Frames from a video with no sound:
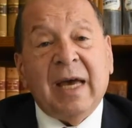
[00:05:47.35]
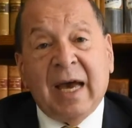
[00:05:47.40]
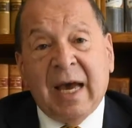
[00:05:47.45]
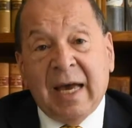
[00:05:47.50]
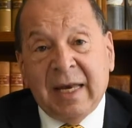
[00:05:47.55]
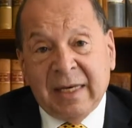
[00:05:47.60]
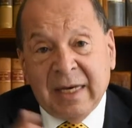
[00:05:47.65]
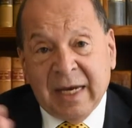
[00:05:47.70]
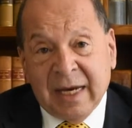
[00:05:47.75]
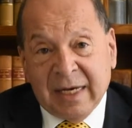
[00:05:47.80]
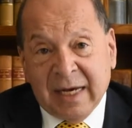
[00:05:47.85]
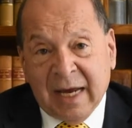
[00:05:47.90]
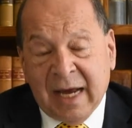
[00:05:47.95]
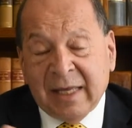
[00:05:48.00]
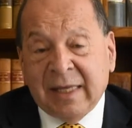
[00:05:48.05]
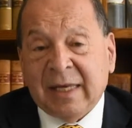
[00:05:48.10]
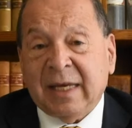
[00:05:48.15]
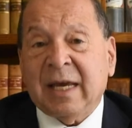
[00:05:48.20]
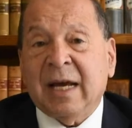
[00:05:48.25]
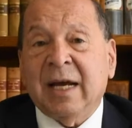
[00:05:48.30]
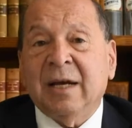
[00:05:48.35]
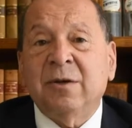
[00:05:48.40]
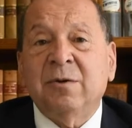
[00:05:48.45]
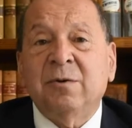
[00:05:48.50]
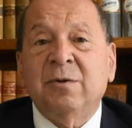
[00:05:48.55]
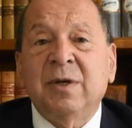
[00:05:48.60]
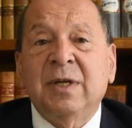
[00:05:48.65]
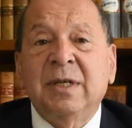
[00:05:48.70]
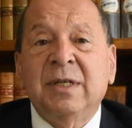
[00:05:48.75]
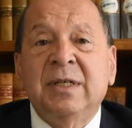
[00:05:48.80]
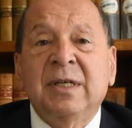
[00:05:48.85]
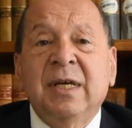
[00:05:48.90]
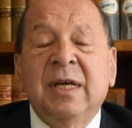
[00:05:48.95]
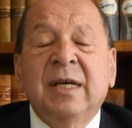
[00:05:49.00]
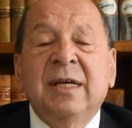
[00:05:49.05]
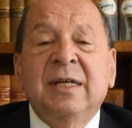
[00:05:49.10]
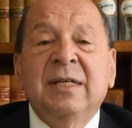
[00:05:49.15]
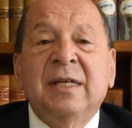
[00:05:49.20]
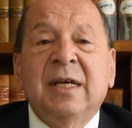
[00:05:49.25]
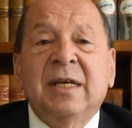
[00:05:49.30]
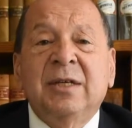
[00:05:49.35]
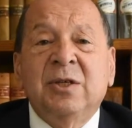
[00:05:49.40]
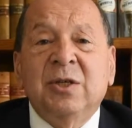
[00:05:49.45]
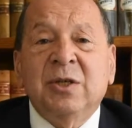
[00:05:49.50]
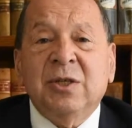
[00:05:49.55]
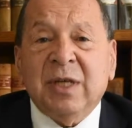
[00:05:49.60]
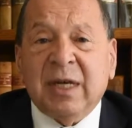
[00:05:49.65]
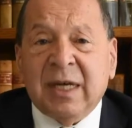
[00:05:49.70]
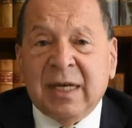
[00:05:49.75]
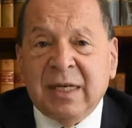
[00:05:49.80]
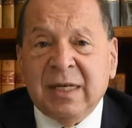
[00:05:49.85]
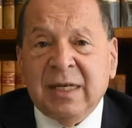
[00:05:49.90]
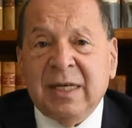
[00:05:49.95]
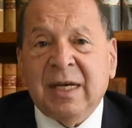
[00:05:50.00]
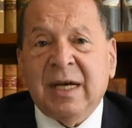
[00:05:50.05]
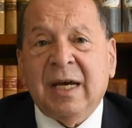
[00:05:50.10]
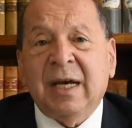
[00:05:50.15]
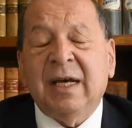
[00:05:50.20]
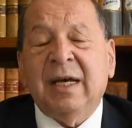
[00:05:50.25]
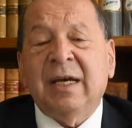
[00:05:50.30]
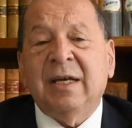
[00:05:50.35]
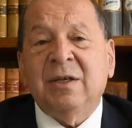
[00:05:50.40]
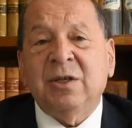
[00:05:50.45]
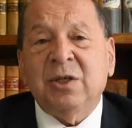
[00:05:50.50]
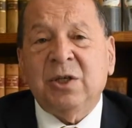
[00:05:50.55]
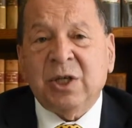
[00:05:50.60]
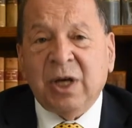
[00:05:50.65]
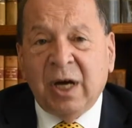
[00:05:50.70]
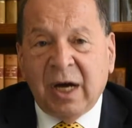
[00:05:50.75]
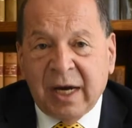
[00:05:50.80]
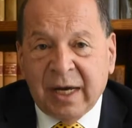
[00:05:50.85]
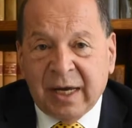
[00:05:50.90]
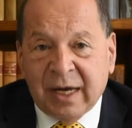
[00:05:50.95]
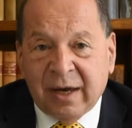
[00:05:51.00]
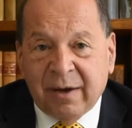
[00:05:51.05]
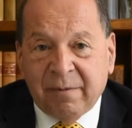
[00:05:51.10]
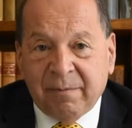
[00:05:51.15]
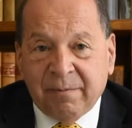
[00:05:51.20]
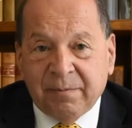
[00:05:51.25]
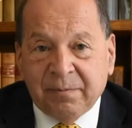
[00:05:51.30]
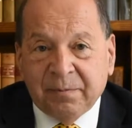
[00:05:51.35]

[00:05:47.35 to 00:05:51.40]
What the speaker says: And yet other countries, such as India and China,